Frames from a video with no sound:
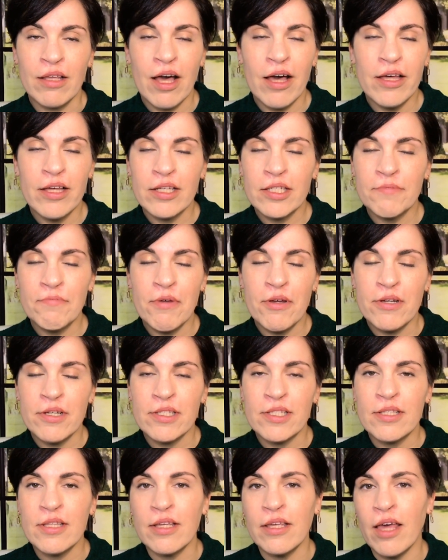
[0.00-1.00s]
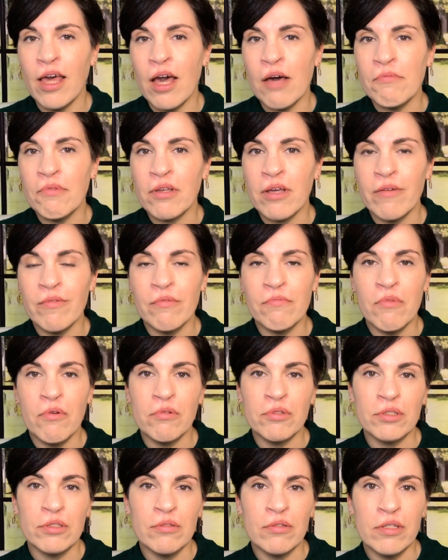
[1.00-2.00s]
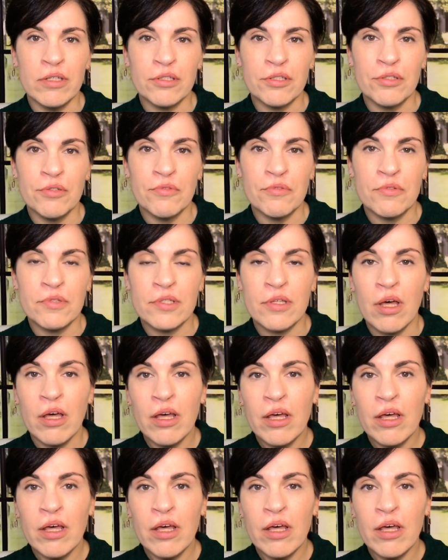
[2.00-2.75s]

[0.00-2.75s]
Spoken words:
I experienced the gamut of emotional issues,